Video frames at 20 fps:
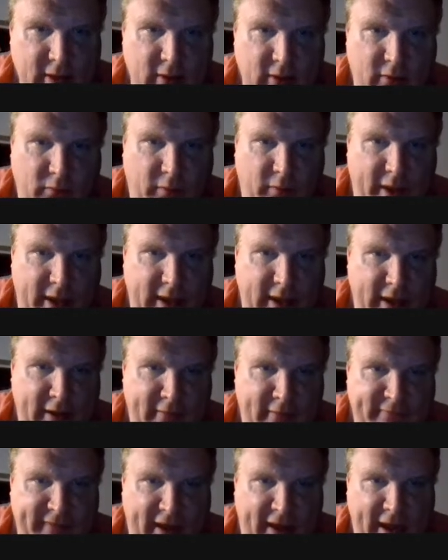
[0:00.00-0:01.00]
we can
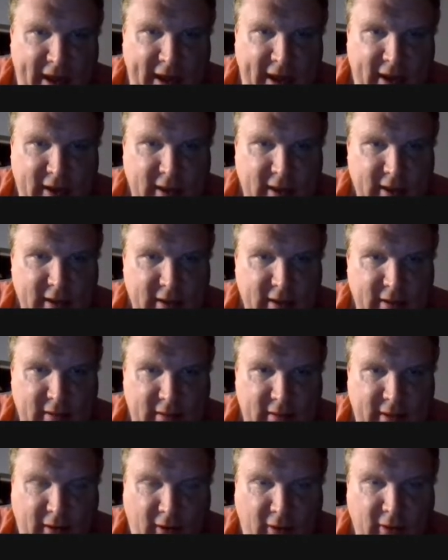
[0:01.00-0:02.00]
find
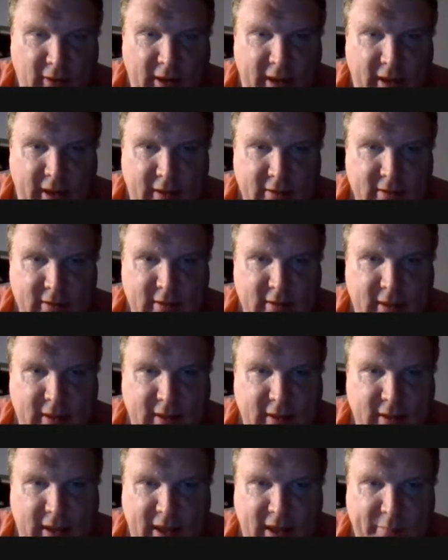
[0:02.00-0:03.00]
the earliest
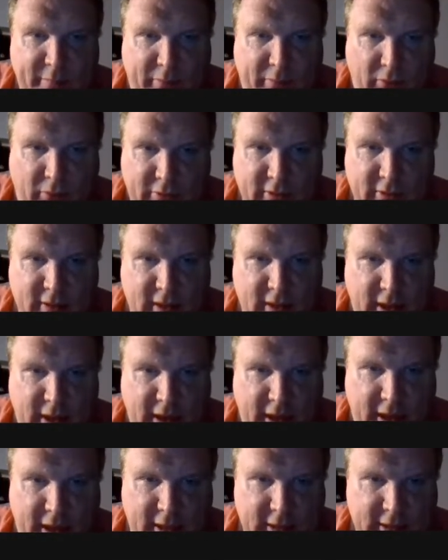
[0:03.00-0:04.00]
examples in a
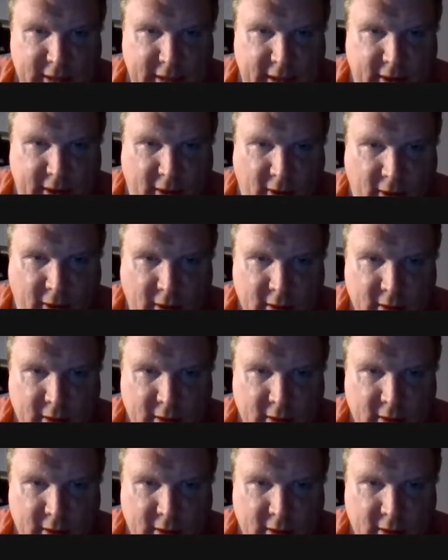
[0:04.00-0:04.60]
clear